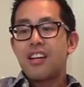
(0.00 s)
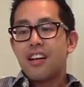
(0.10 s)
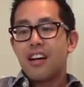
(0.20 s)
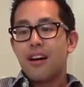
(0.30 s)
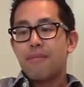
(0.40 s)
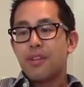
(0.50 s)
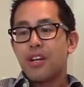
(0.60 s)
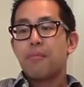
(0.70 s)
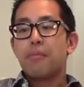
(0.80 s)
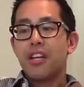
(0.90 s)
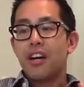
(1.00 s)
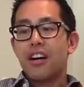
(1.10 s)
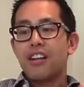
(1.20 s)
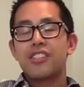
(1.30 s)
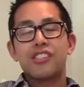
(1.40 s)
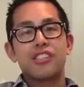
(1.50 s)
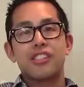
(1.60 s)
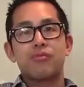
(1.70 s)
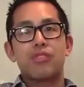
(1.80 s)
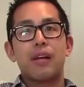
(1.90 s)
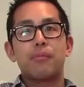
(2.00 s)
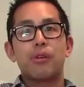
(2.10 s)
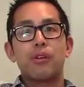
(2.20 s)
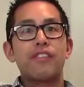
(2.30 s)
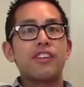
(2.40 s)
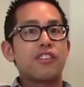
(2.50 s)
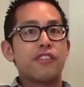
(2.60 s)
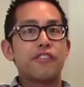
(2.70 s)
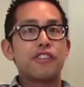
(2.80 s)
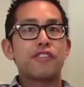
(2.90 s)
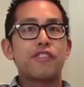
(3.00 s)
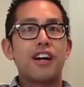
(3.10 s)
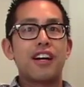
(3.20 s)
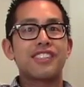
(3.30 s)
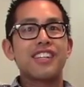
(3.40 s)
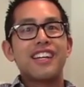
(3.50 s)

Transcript: Come mid-August to September, or even the first frost,